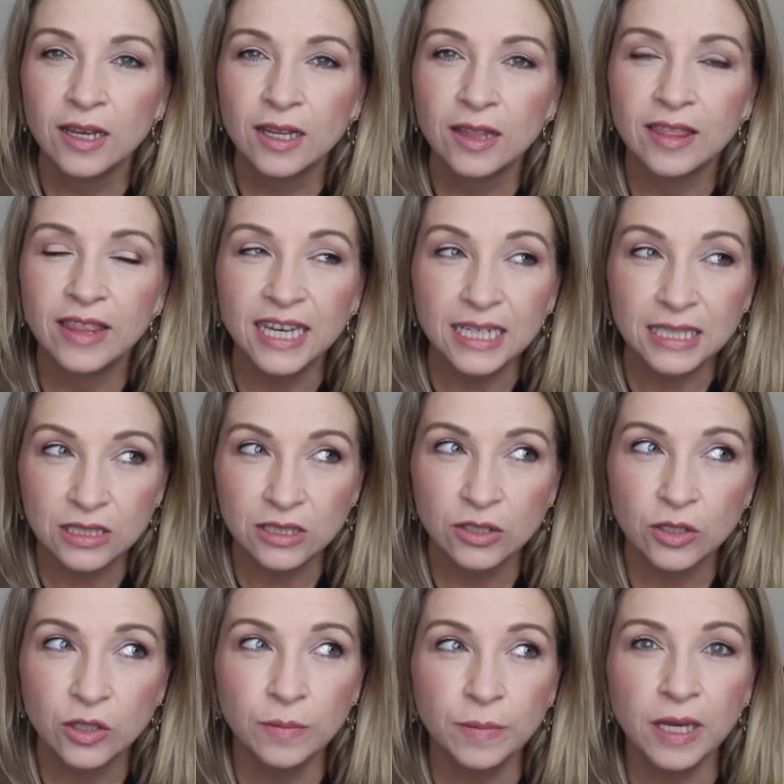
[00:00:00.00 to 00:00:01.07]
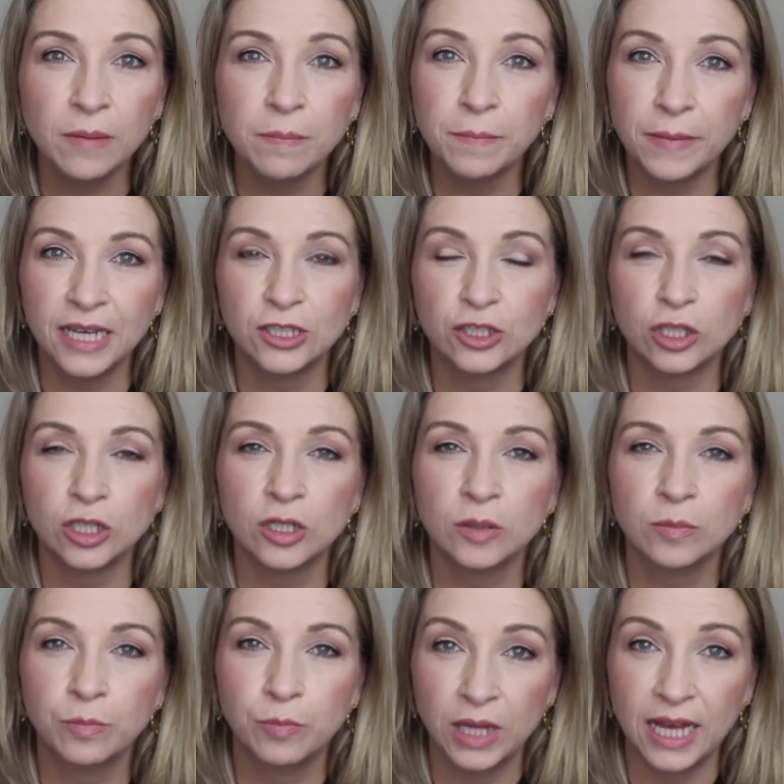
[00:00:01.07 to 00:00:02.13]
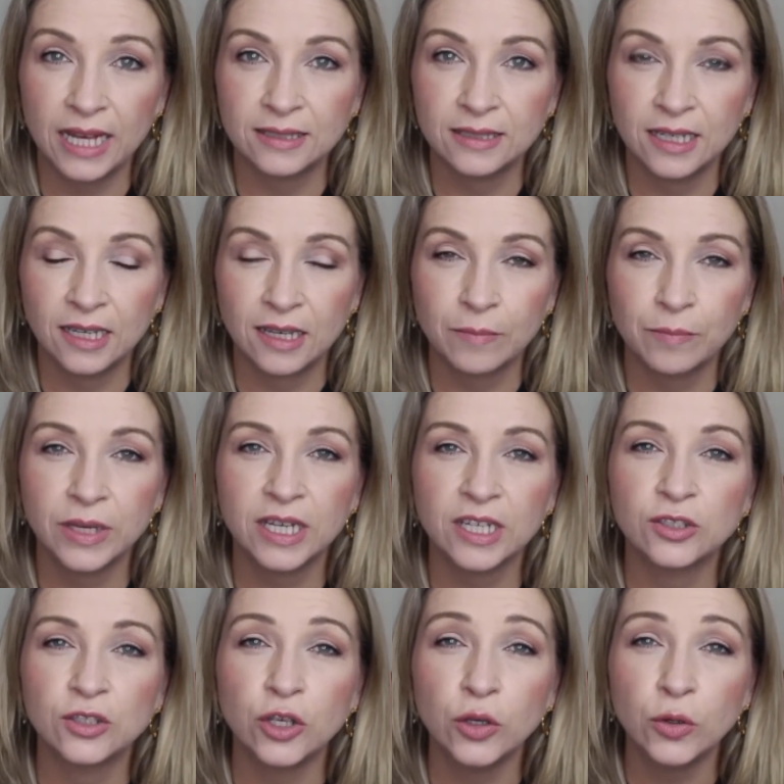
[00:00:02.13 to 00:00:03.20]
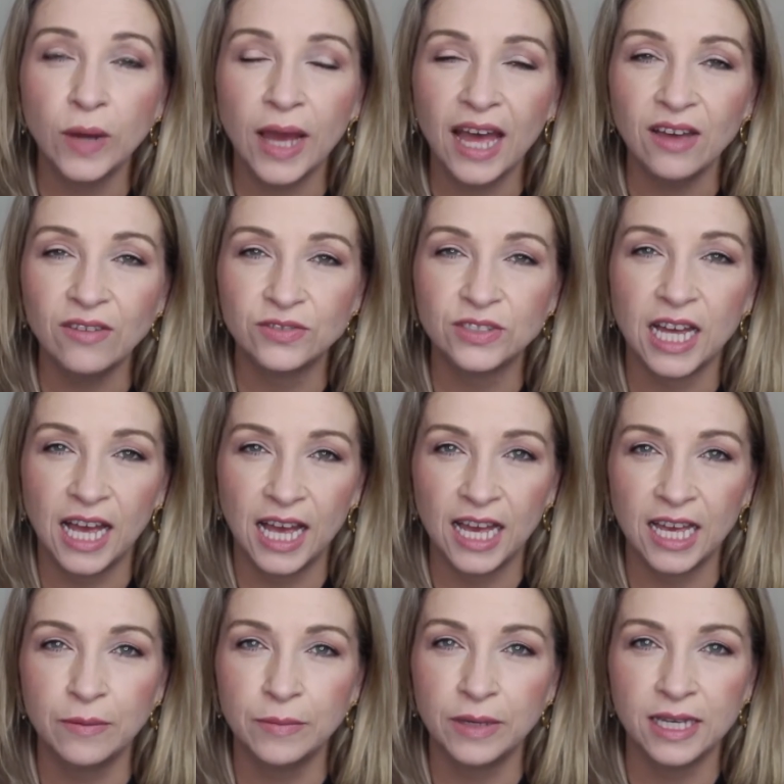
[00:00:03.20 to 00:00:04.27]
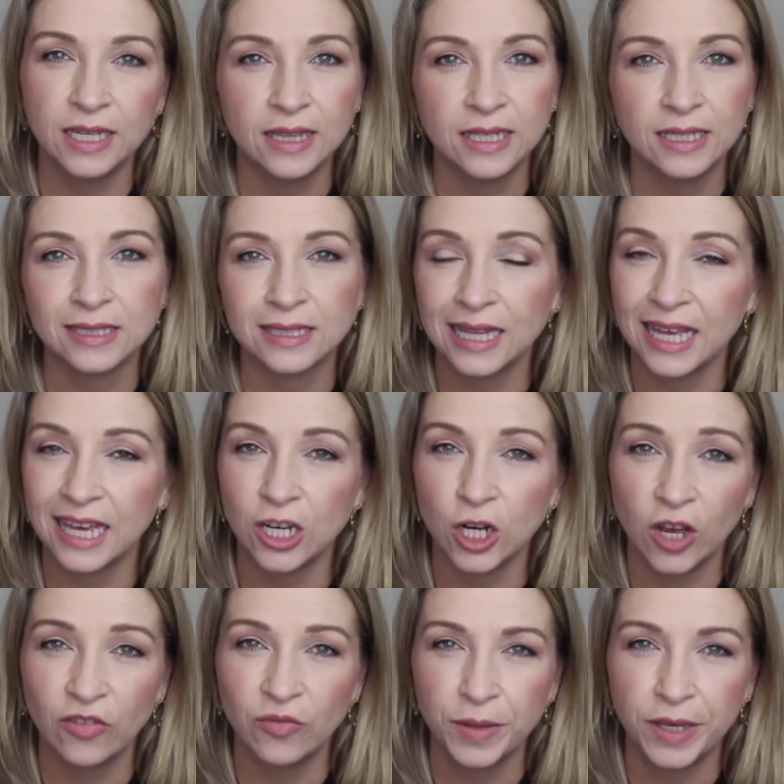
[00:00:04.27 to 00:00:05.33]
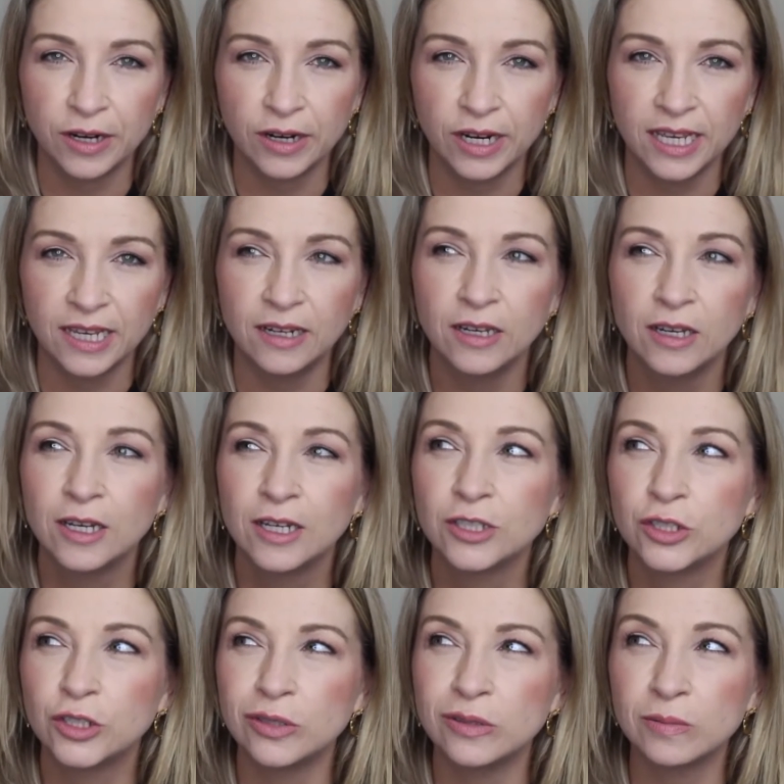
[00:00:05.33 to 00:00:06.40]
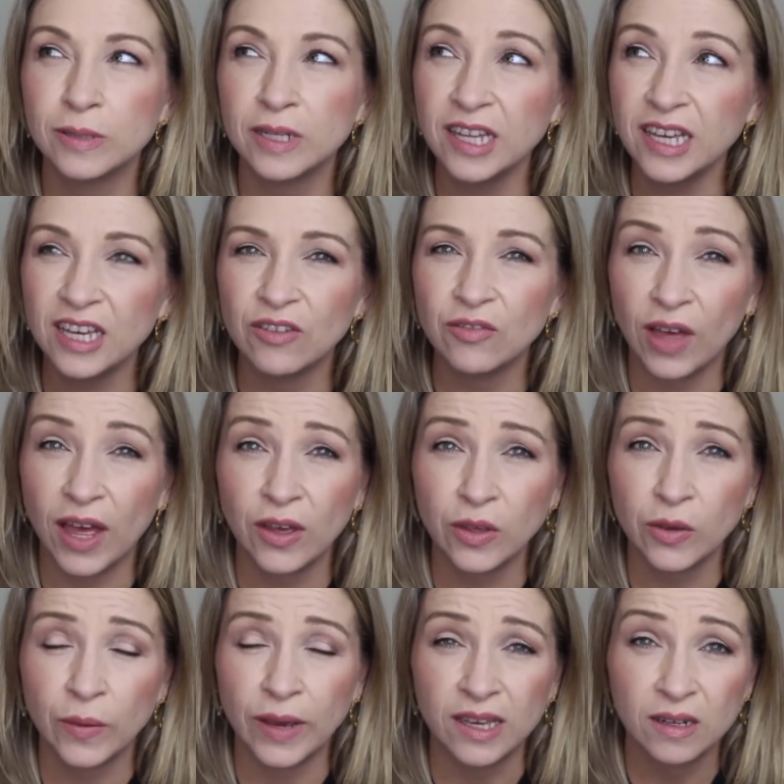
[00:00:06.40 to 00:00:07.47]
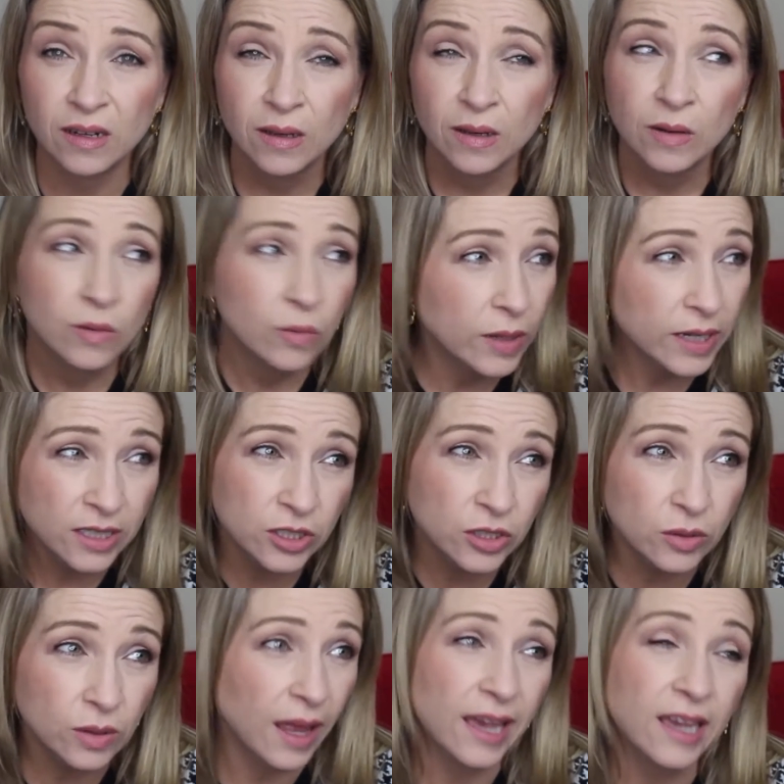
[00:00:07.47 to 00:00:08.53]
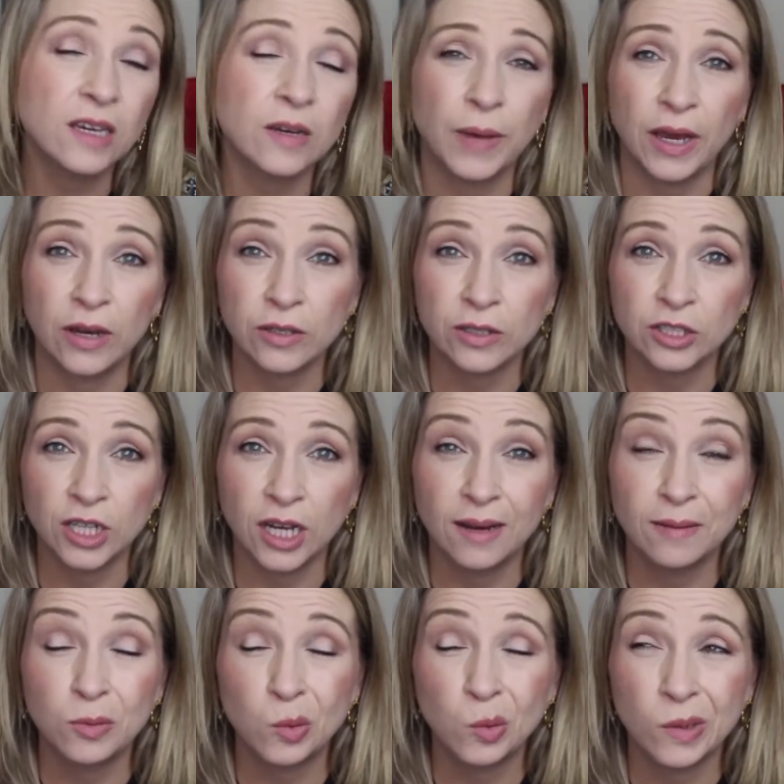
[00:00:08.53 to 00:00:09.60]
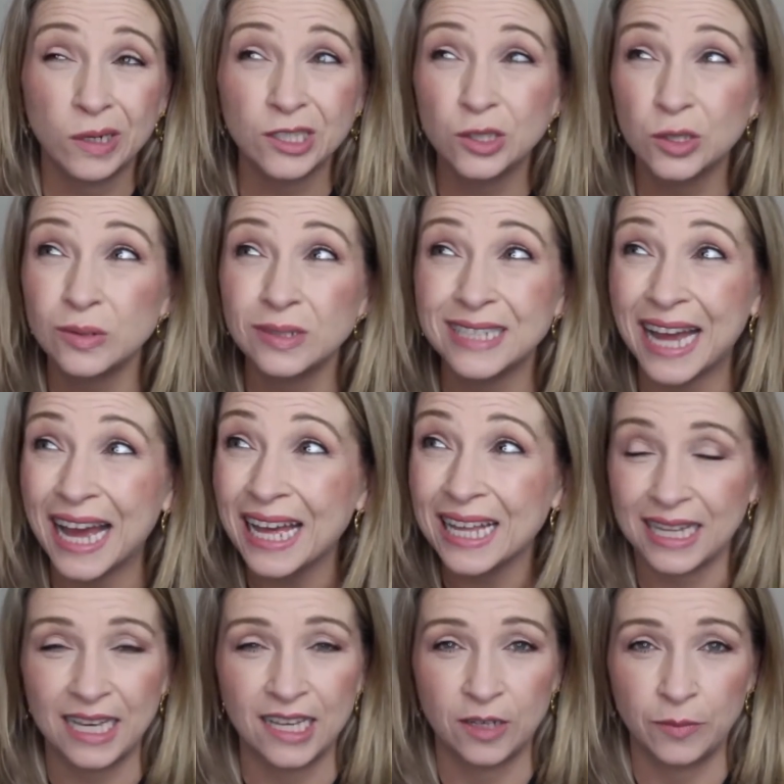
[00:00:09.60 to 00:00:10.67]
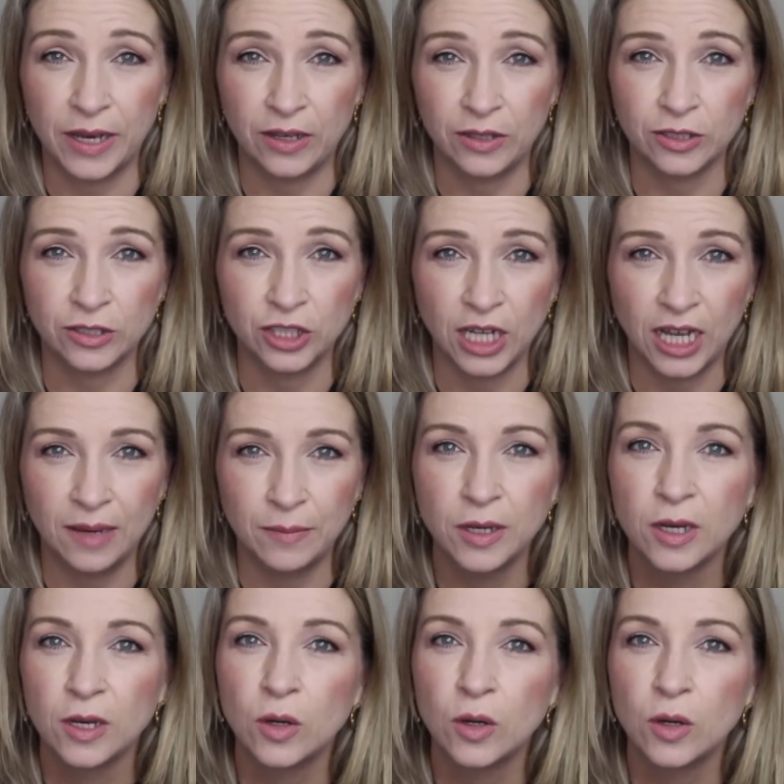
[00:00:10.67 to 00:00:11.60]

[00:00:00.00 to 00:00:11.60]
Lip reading: This could be a major blessing because you have time in this laid off period to really evaluate, what did you like about your job? What did you not like about your job?